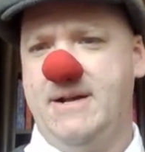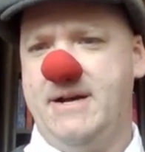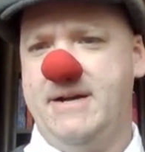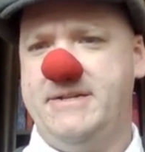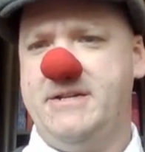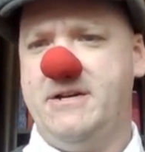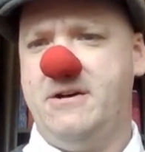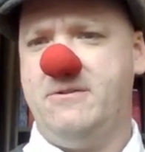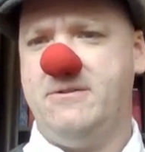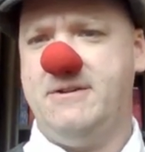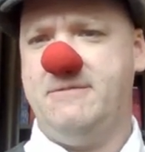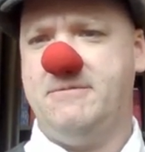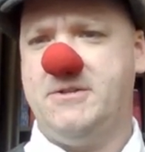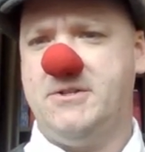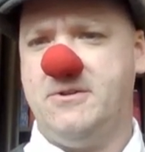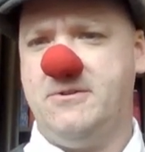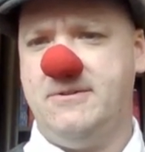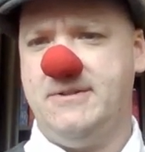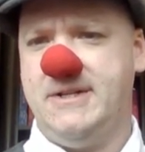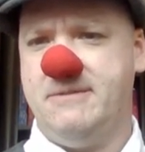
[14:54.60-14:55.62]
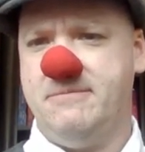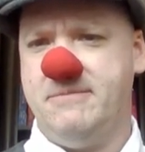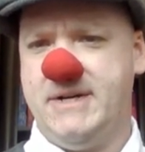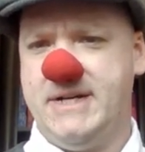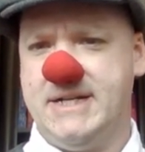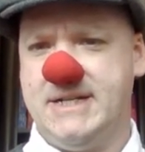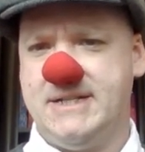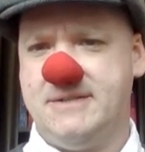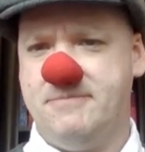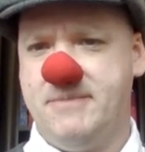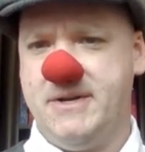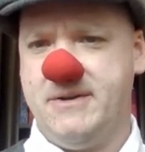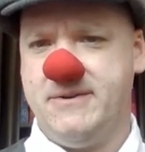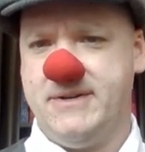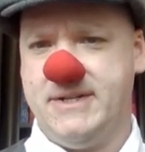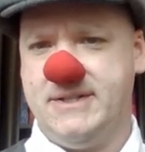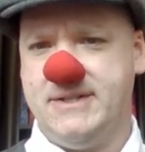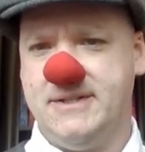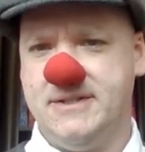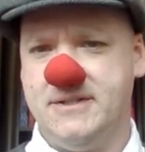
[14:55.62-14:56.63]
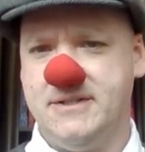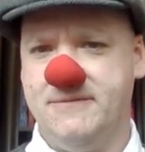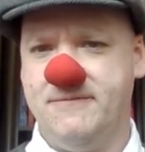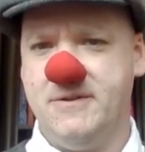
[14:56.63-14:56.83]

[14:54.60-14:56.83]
I told him shortly my experiences